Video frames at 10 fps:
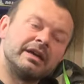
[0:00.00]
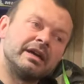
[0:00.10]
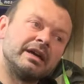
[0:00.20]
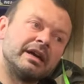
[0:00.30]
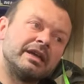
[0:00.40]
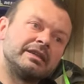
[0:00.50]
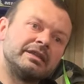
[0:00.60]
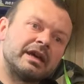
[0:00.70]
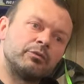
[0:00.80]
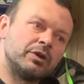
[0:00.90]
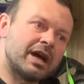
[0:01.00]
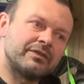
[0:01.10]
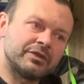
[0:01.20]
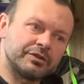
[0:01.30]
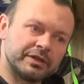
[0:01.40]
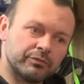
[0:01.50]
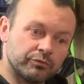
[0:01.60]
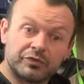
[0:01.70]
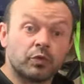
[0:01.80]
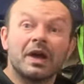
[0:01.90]
uh, and I will have another
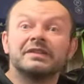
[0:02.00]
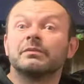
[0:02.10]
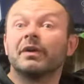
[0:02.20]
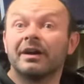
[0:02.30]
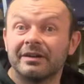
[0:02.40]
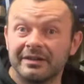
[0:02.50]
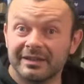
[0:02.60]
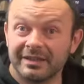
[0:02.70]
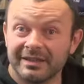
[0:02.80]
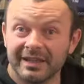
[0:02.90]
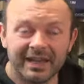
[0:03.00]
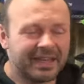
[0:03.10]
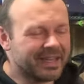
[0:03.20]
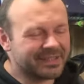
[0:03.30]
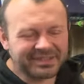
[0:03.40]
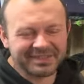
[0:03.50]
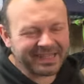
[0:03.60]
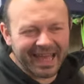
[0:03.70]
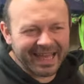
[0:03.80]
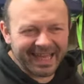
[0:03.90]
twice the Yeah, or a lot eh, more grunt,
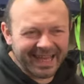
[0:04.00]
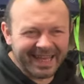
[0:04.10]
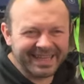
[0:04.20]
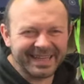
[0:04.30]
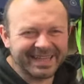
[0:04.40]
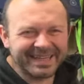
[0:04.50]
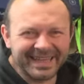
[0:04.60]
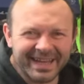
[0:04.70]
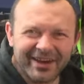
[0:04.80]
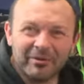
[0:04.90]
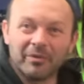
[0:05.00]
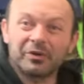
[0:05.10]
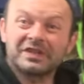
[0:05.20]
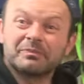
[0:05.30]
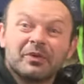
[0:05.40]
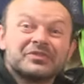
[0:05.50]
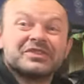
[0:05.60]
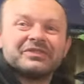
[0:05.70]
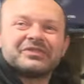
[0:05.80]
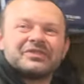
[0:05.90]
a lot more, eh, you know. Oh, which, more responsive.